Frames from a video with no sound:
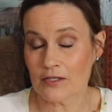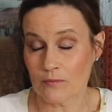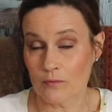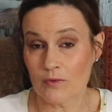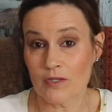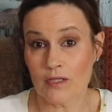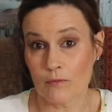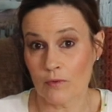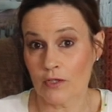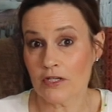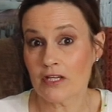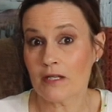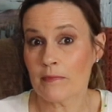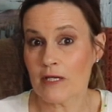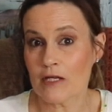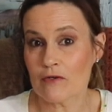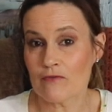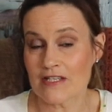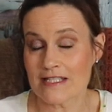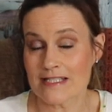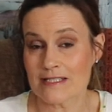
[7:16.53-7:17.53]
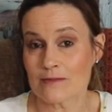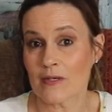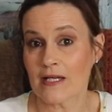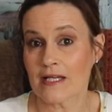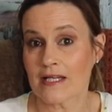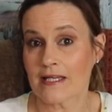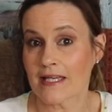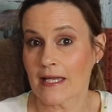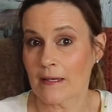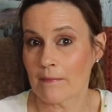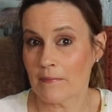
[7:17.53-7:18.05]
one of the main reasons why
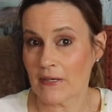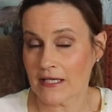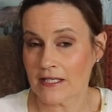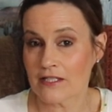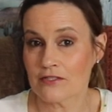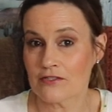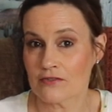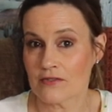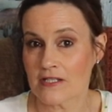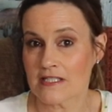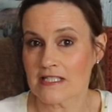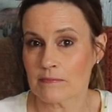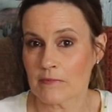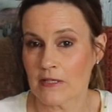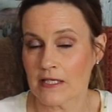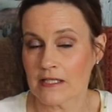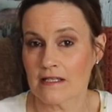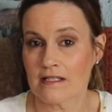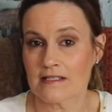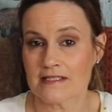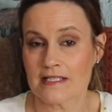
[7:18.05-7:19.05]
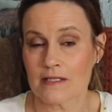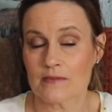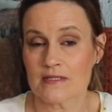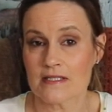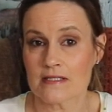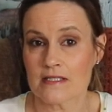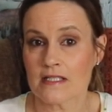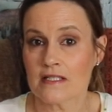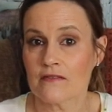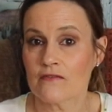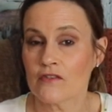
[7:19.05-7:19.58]
I came back into dressmaking, because I was
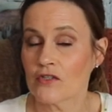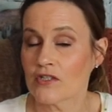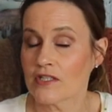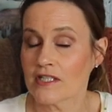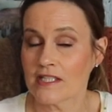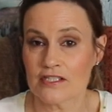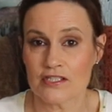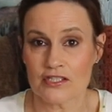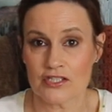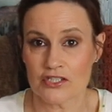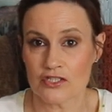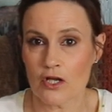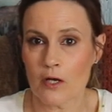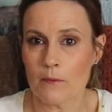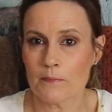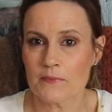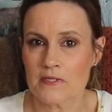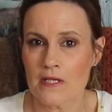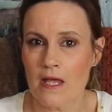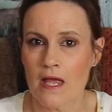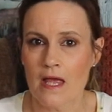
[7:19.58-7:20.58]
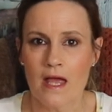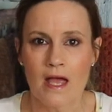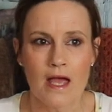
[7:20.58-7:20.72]
sick of going into shops